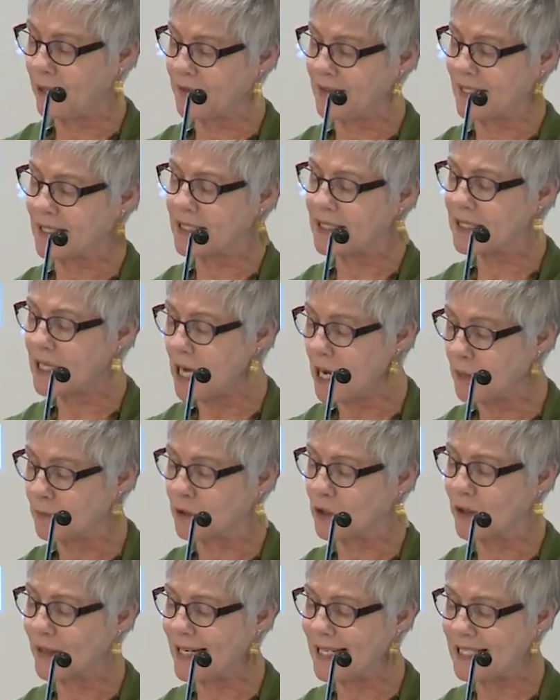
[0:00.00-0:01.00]
things dumb,
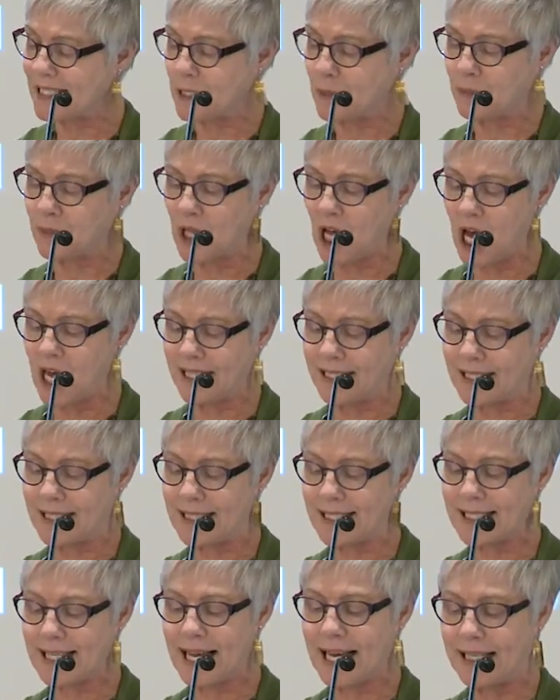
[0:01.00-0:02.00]
crazy, blind,
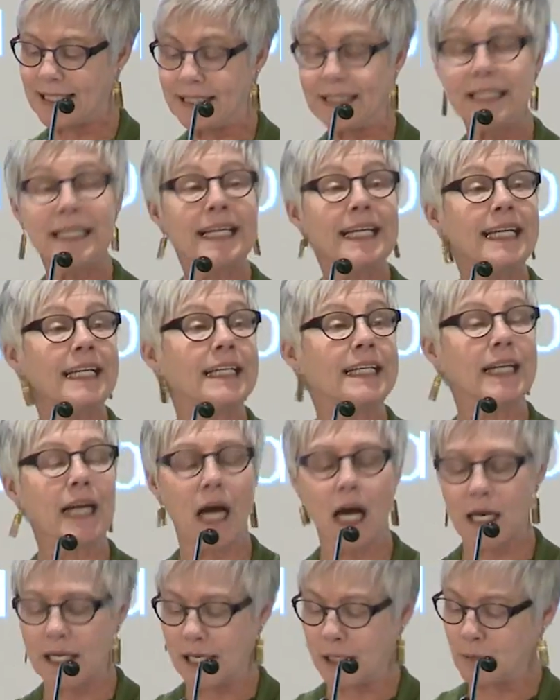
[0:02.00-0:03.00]
insane,
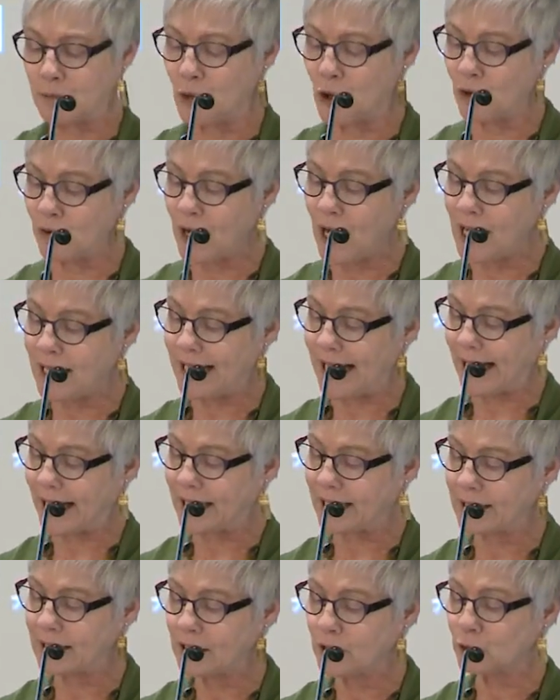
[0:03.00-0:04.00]
idiotic,
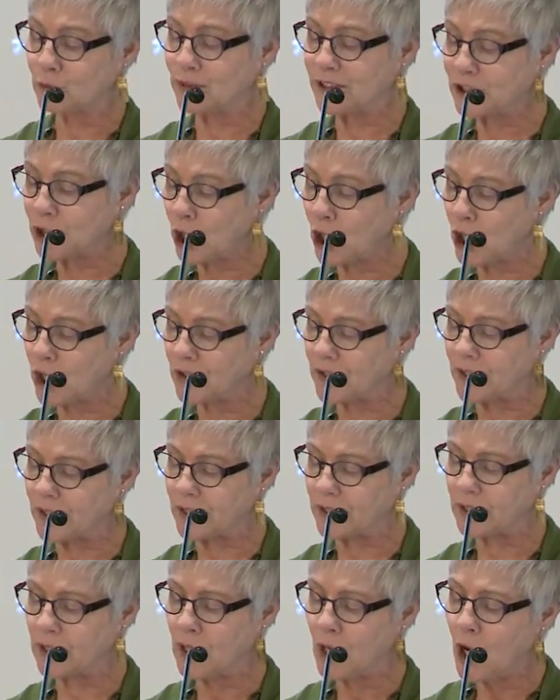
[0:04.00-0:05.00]
moronic, retarded,
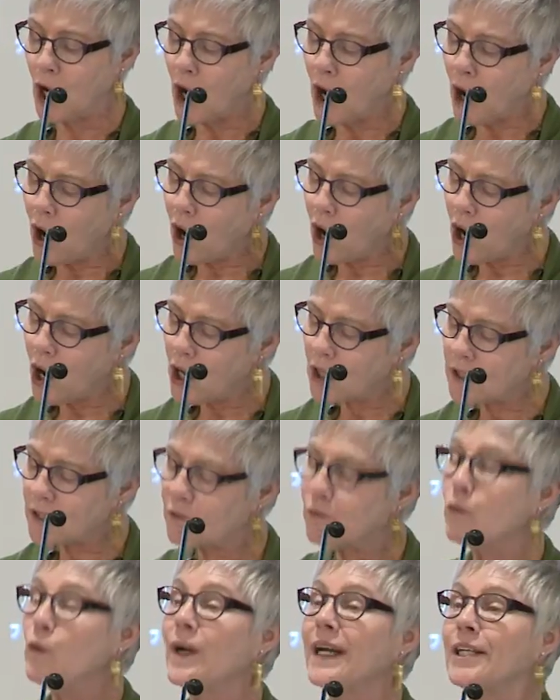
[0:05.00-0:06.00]
all of
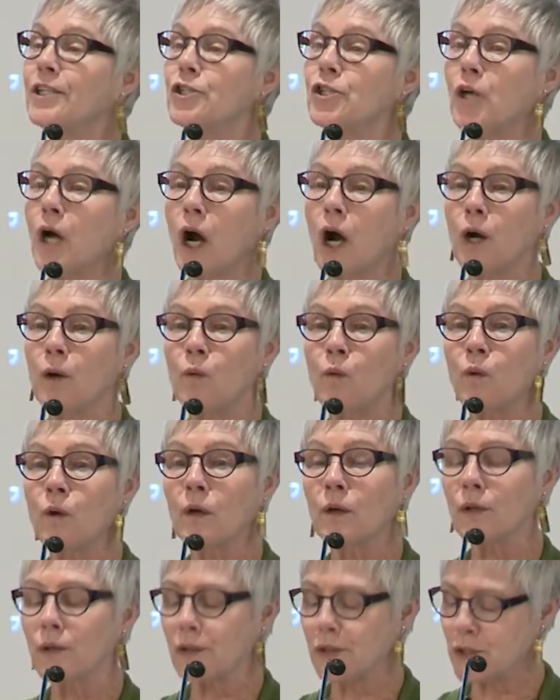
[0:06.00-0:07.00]
which are
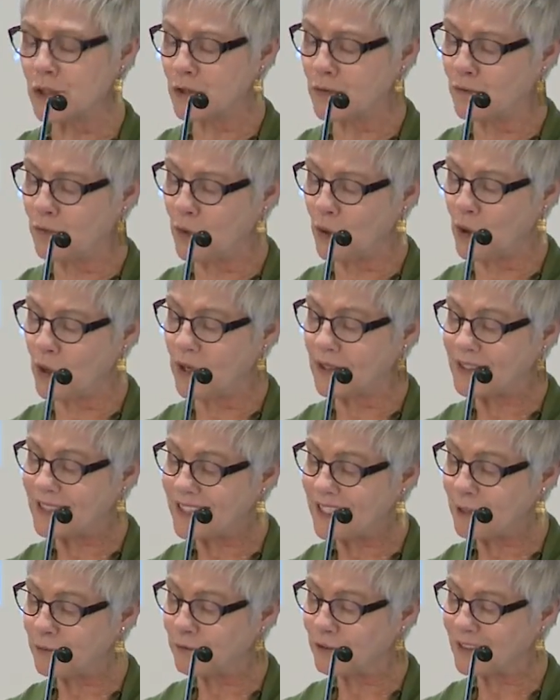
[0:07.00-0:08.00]
words for
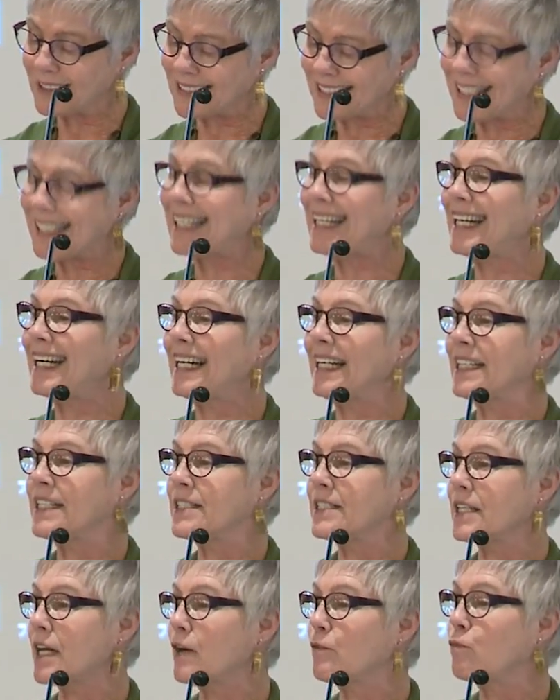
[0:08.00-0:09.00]
different
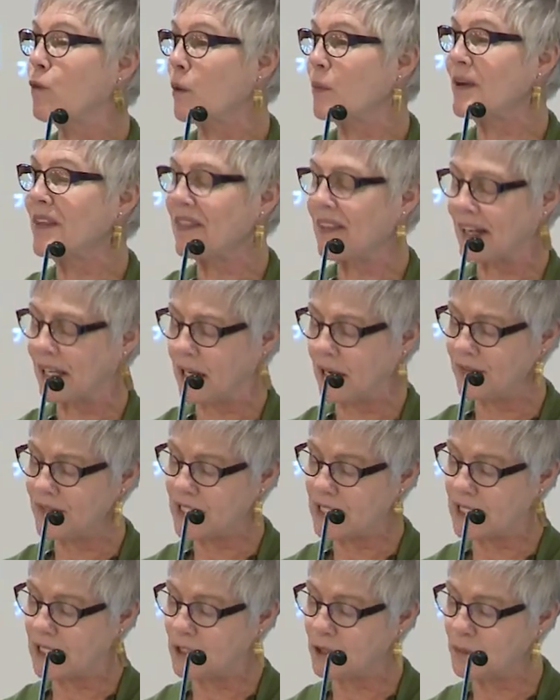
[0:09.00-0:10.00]
kinds of what we think of as
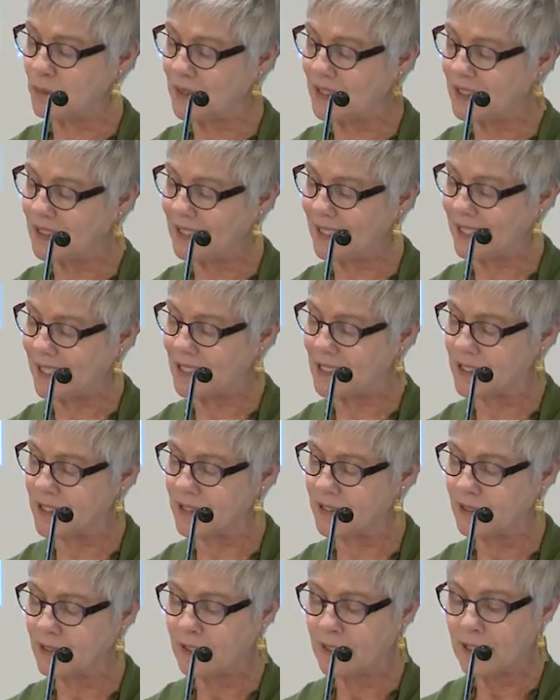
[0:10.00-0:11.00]

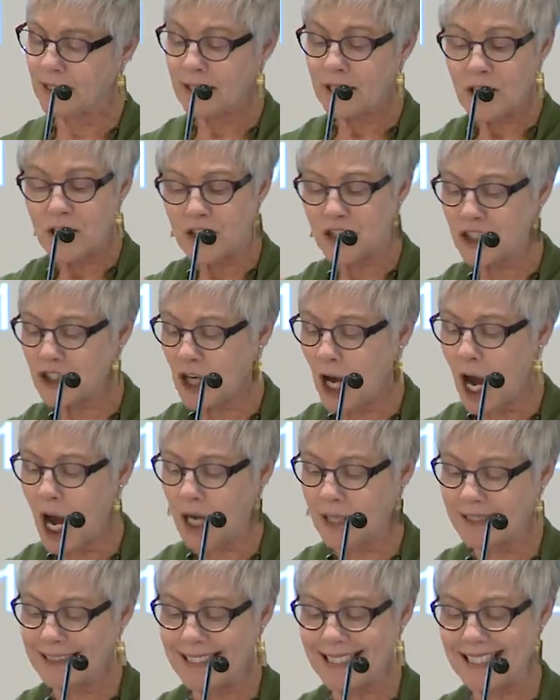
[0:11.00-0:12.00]
disabilities.
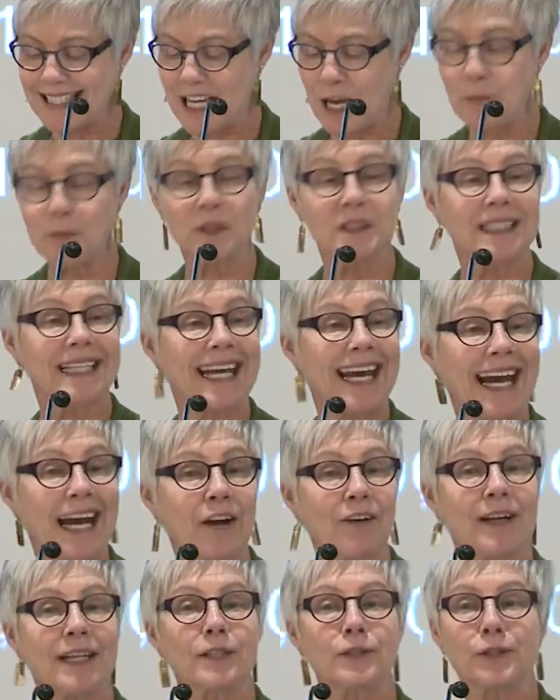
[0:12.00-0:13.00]
Stock disabled
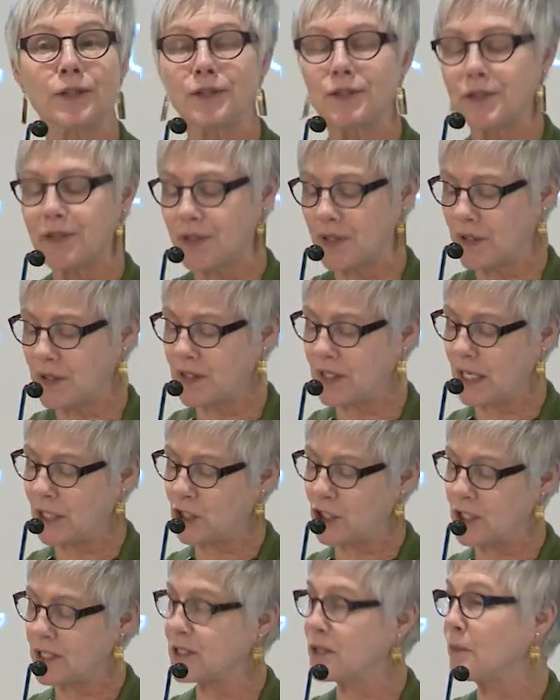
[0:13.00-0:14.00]
characters,
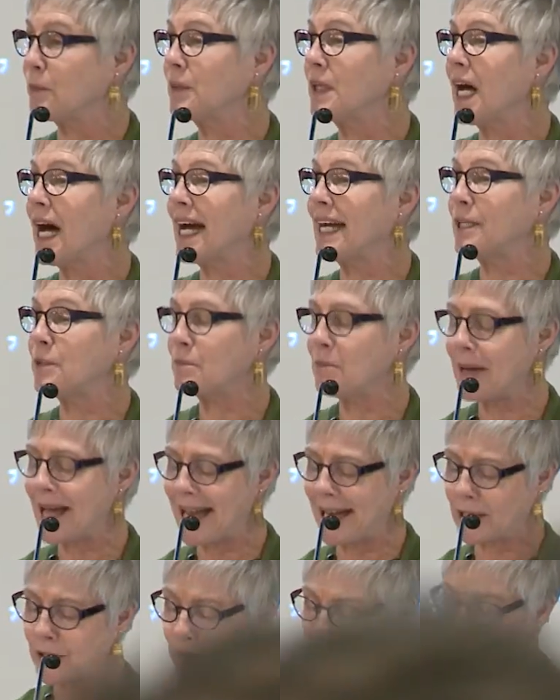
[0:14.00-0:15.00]
such as the blind
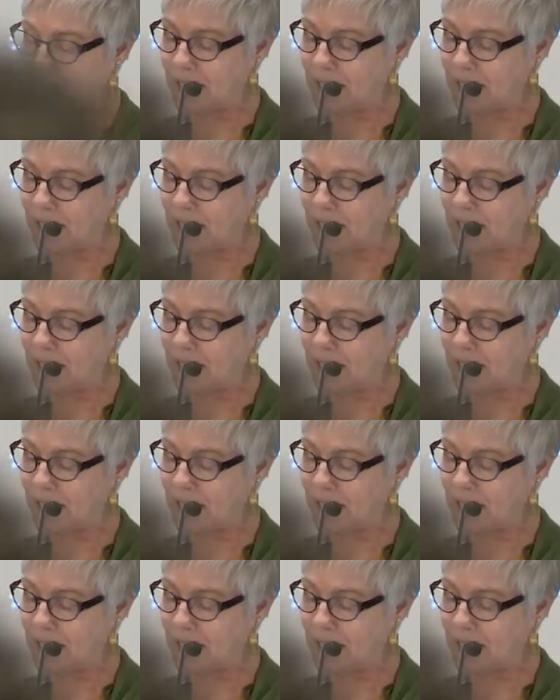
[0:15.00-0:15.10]
beggar